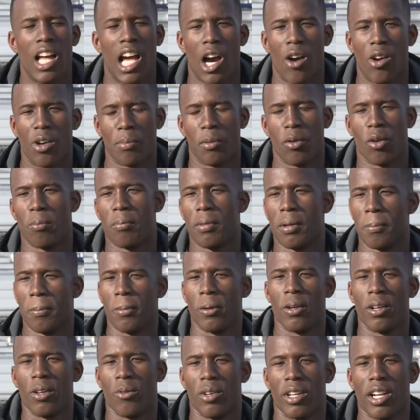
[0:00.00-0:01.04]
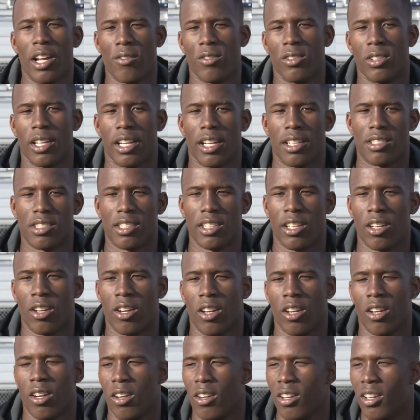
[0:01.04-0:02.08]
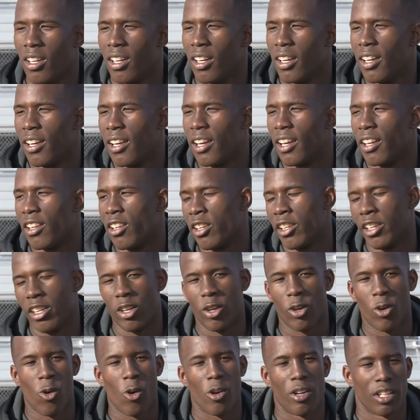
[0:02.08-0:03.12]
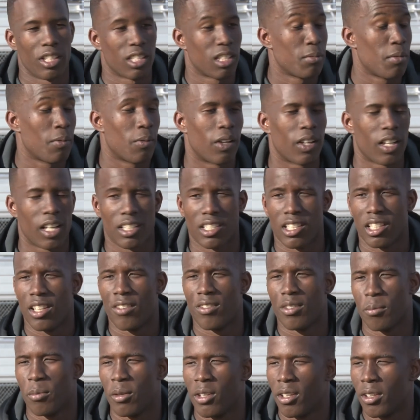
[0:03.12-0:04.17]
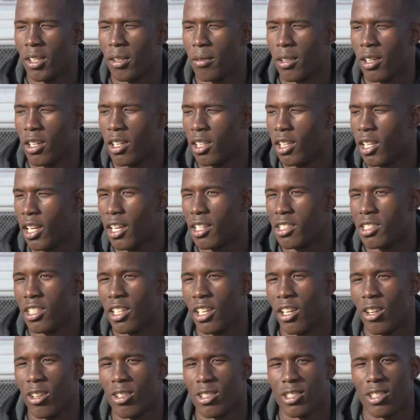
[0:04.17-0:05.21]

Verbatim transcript: I want to be remembered. I want to have a legacy here. And, you know, according to some people, I guess I left a pretty good legacy here,